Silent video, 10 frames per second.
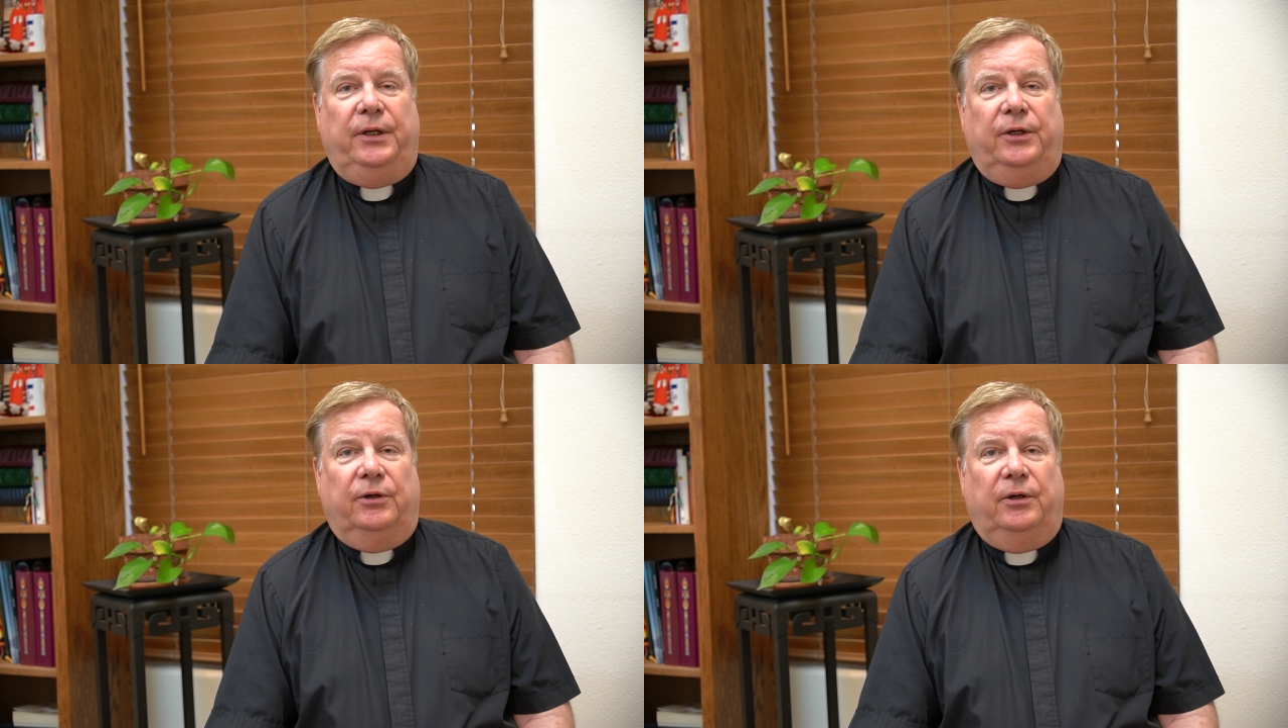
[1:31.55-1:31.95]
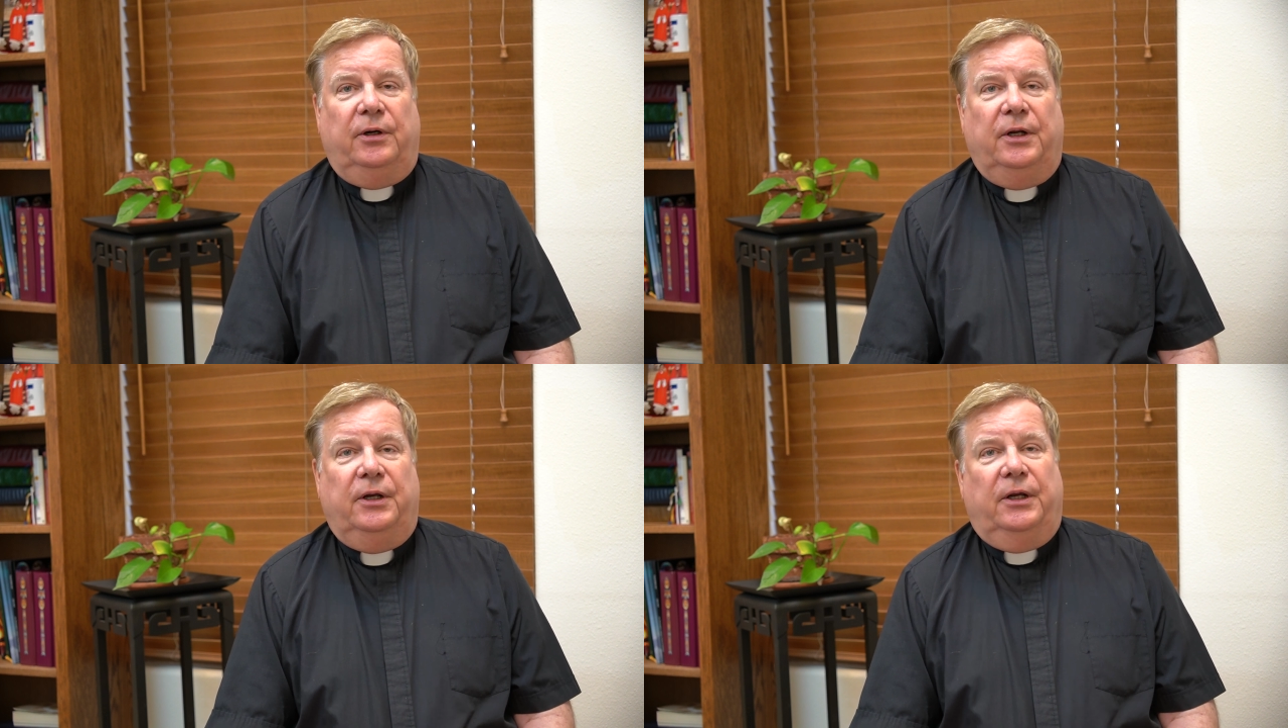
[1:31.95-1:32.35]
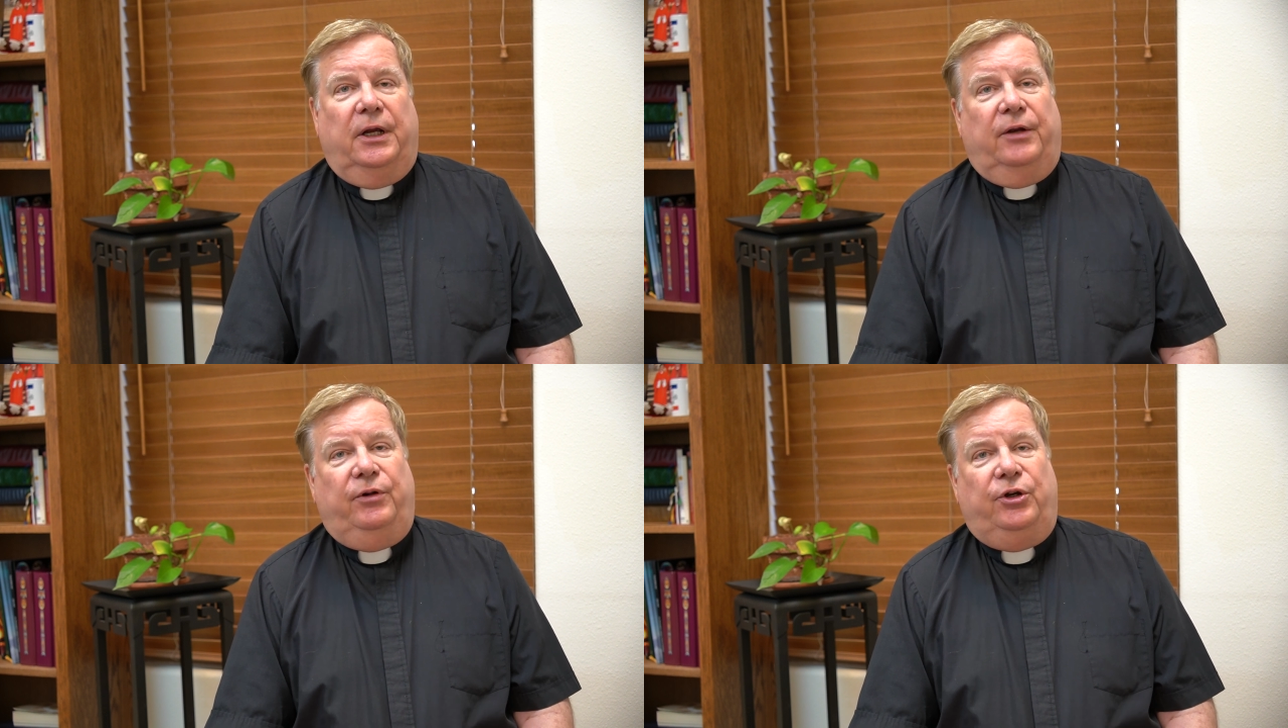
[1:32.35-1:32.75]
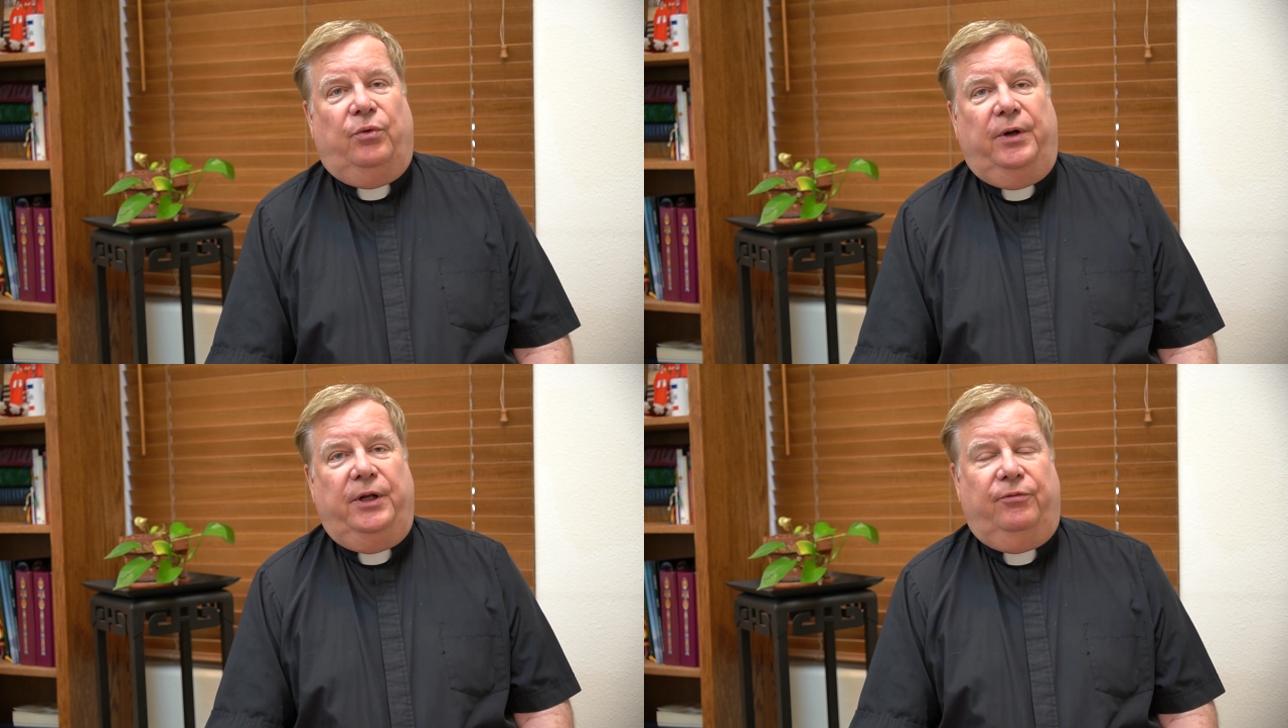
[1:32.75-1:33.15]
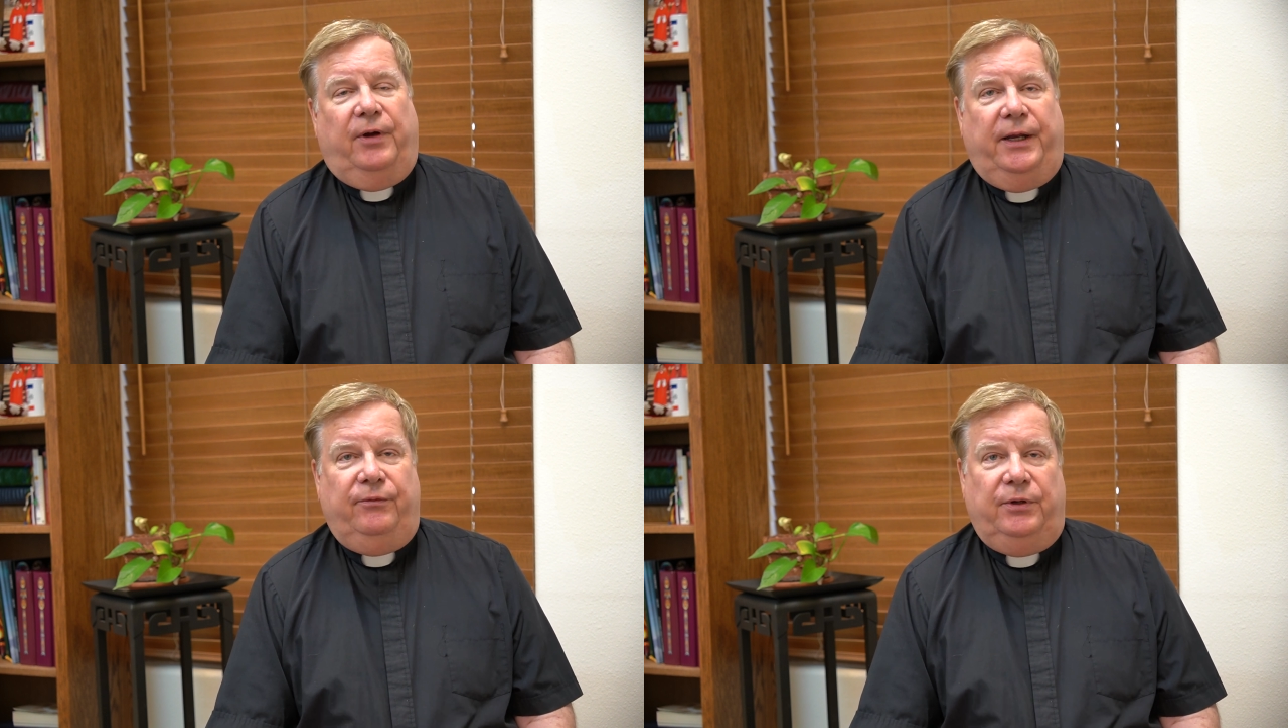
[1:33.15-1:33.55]
year every
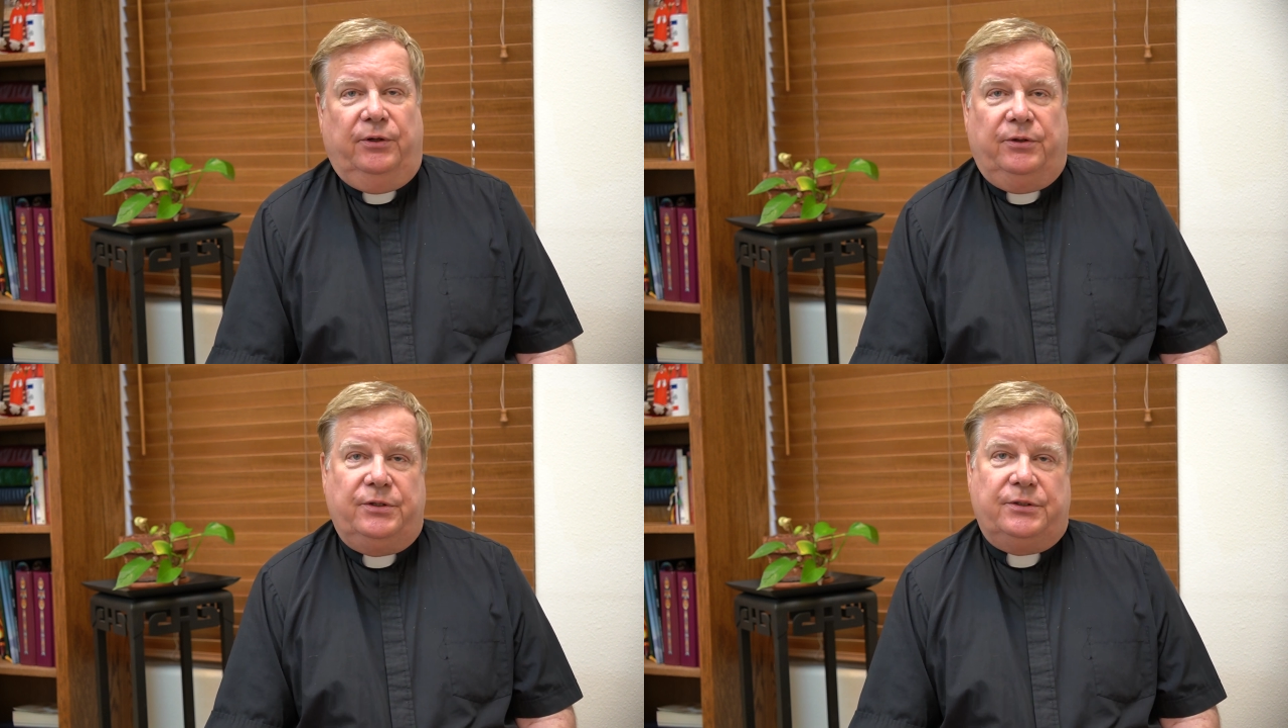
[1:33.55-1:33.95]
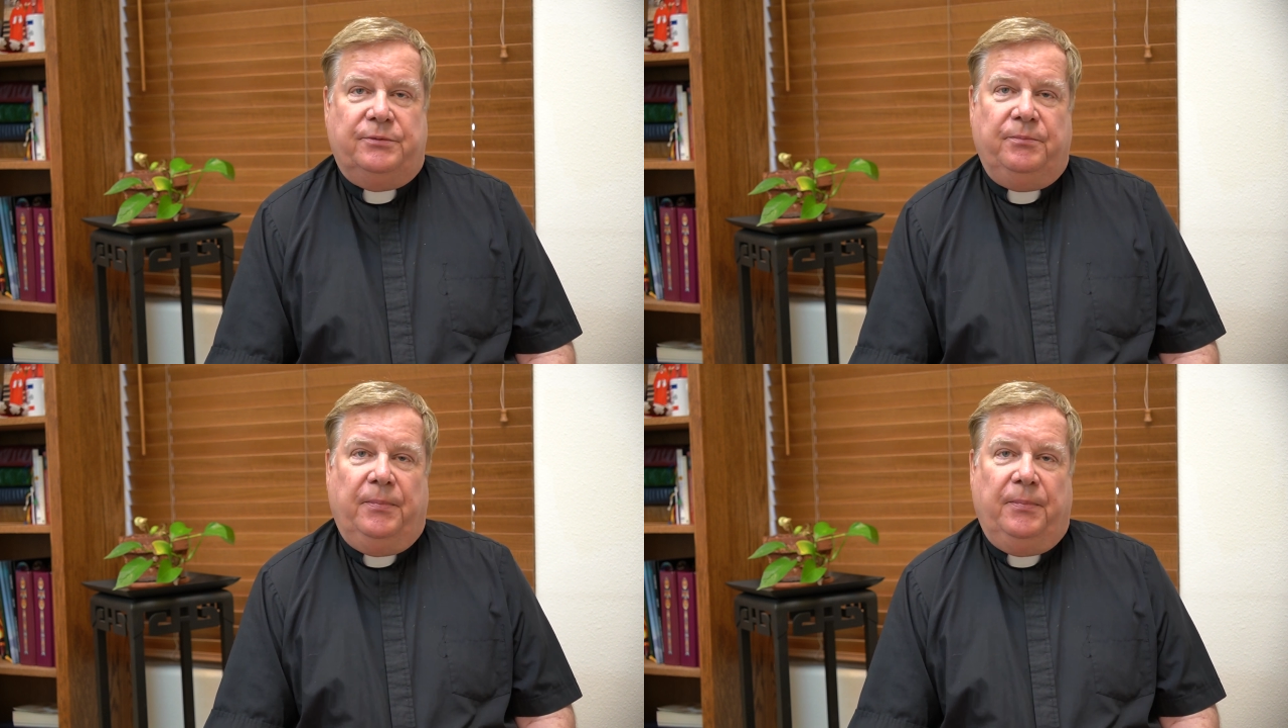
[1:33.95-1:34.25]
25 years,